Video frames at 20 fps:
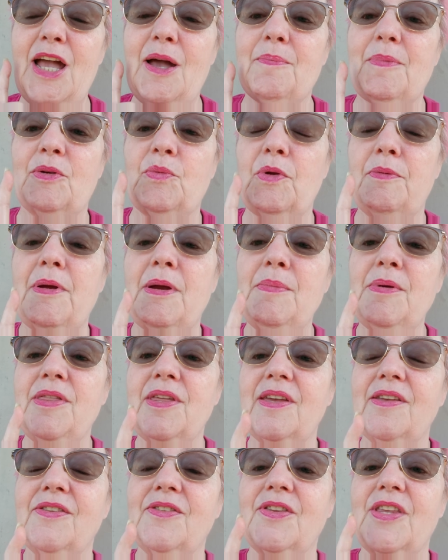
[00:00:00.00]
But remember
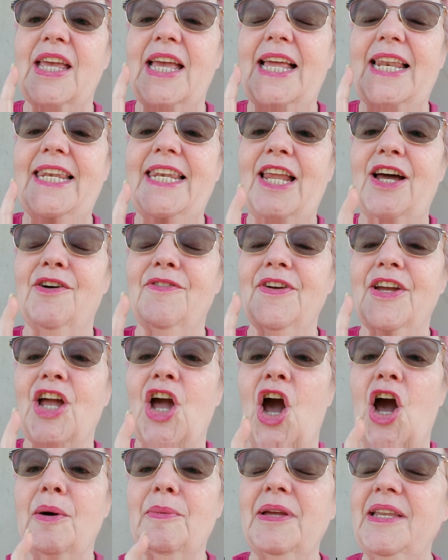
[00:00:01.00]
this, love and
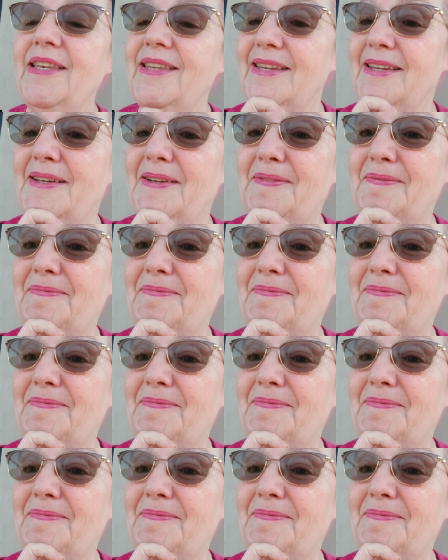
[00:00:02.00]
comment